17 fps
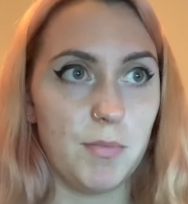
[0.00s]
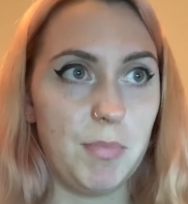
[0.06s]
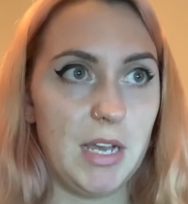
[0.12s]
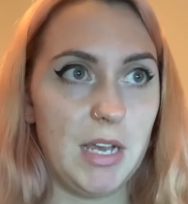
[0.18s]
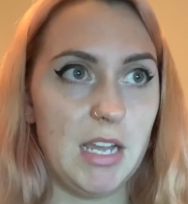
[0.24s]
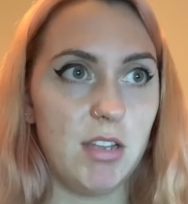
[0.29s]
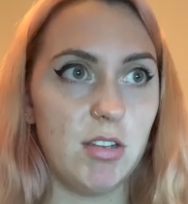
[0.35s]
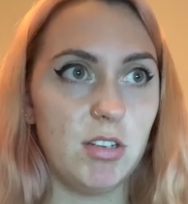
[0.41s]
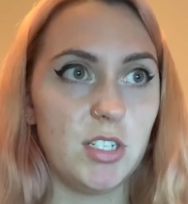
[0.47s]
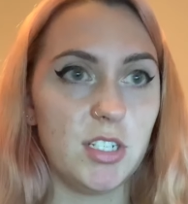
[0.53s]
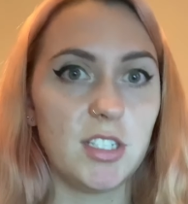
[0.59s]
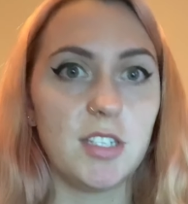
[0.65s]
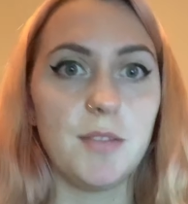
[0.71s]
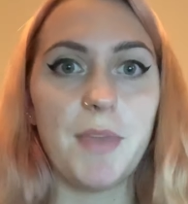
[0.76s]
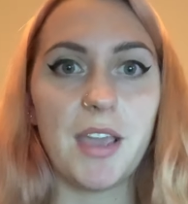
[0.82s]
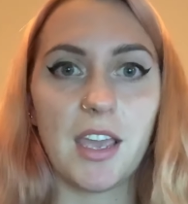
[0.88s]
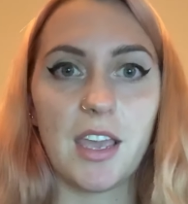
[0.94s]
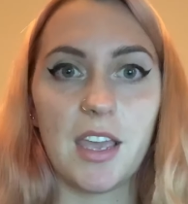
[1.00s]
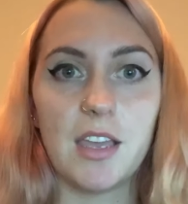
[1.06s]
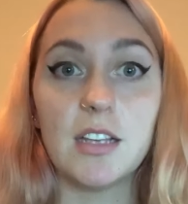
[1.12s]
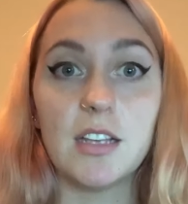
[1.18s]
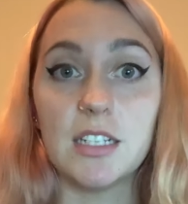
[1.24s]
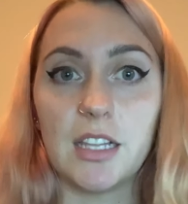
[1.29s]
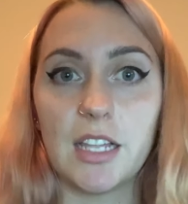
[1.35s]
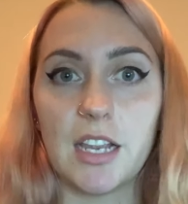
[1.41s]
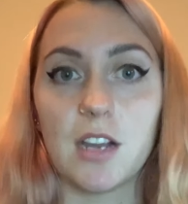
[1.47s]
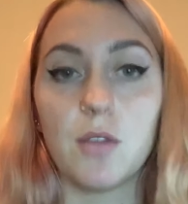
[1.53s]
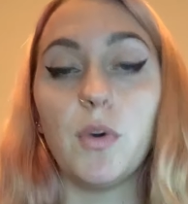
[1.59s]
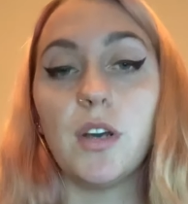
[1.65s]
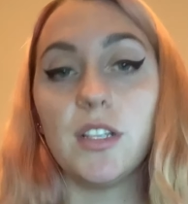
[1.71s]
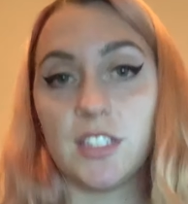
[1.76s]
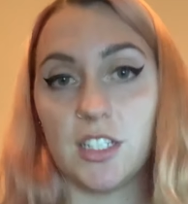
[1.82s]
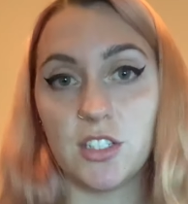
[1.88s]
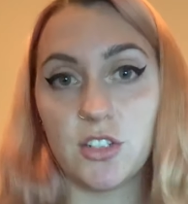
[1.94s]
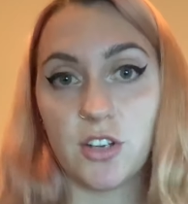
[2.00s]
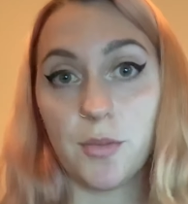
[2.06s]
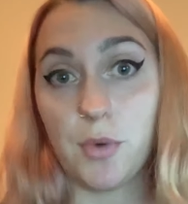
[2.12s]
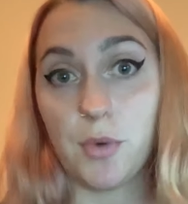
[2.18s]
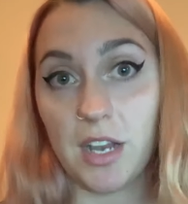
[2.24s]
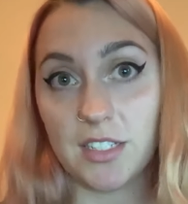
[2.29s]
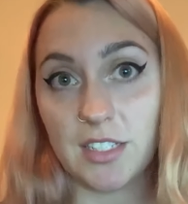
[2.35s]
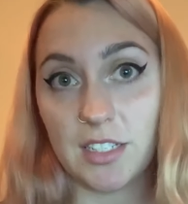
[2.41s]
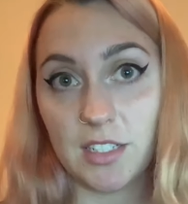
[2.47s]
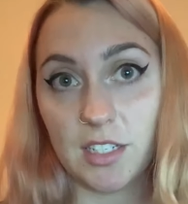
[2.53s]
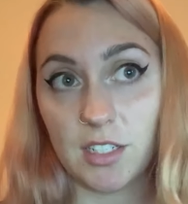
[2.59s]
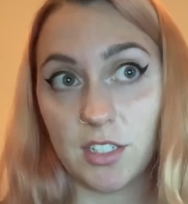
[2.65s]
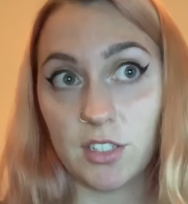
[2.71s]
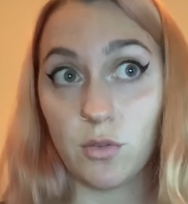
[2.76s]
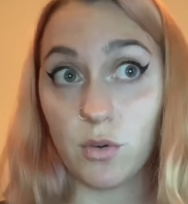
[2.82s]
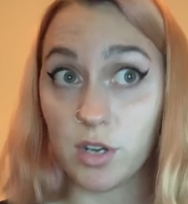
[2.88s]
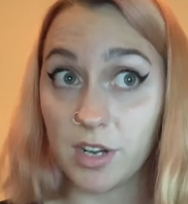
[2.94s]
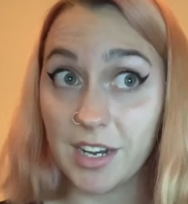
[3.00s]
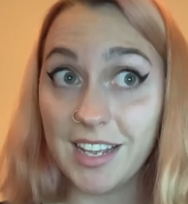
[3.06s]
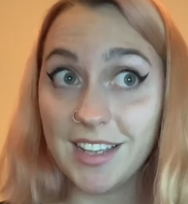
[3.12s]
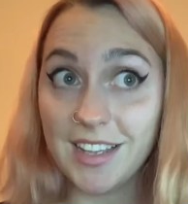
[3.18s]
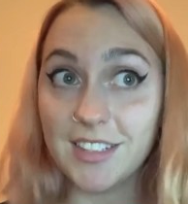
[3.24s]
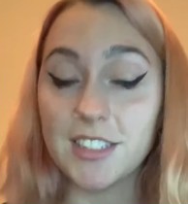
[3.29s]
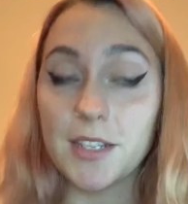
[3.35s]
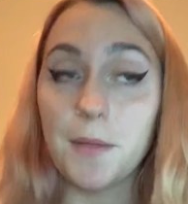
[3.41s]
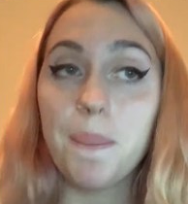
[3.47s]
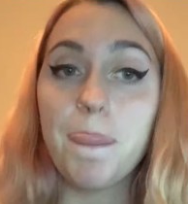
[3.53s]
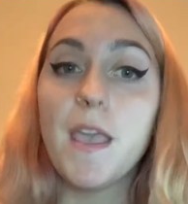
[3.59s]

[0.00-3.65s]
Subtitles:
but just to make it clear what sensory processing disorder is,